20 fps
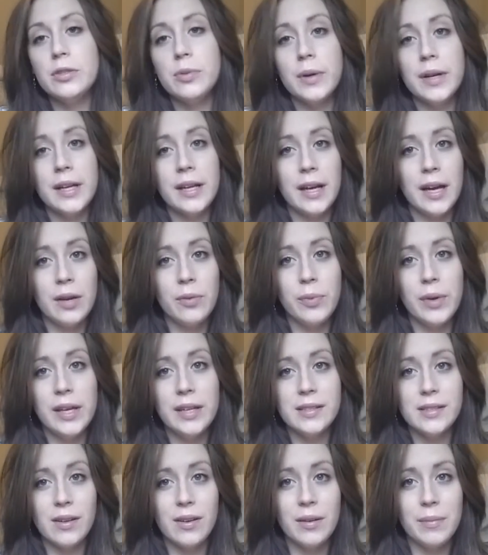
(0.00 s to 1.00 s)
29
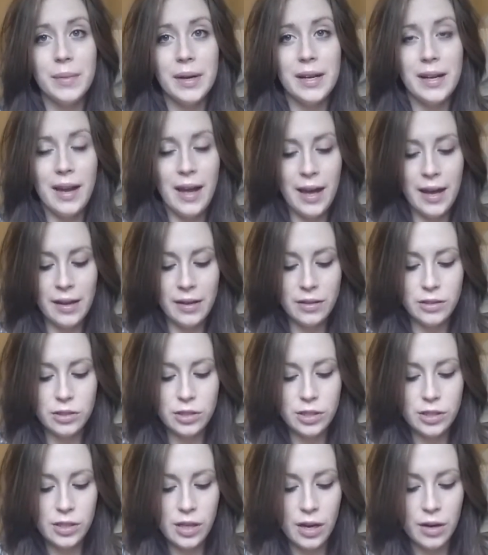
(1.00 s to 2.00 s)
weeks on Monday.
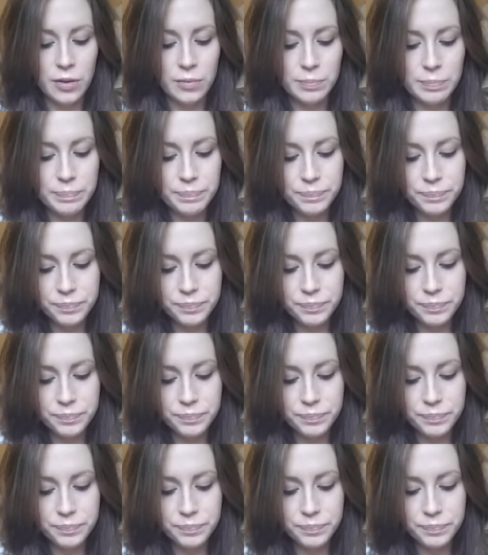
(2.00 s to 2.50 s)
So